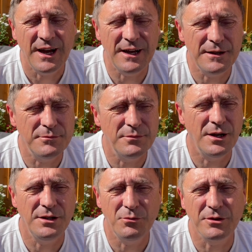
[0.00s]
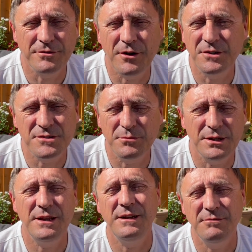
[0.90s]
um, and you want to find
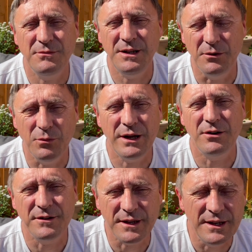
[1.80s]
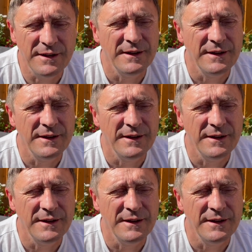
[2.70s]
somebody, then you know where are they?